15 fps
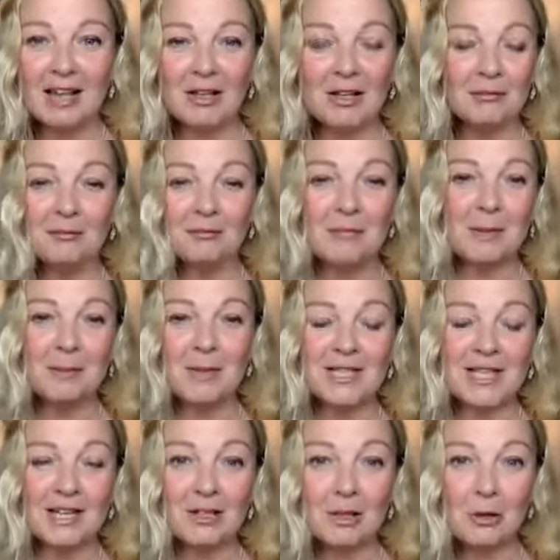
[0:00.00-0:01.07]
and maybe
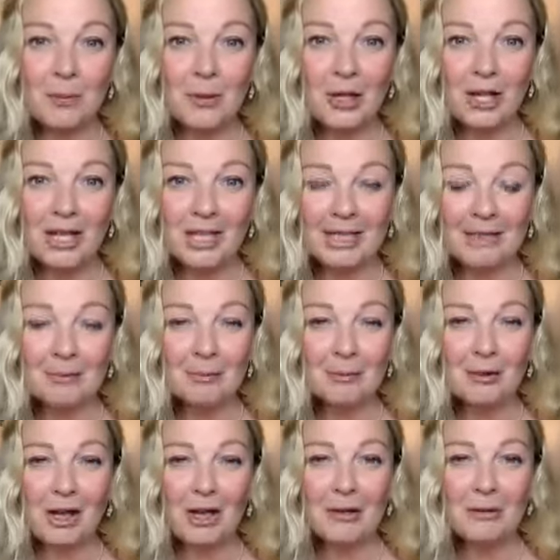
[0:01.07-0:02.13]
Dani will put a link
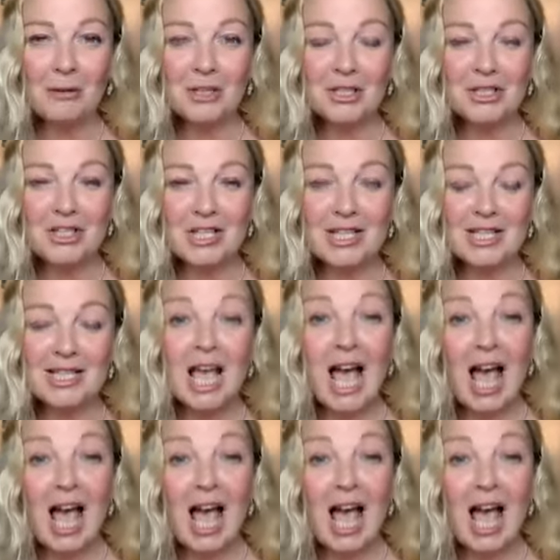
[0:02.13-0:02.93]
below, which is,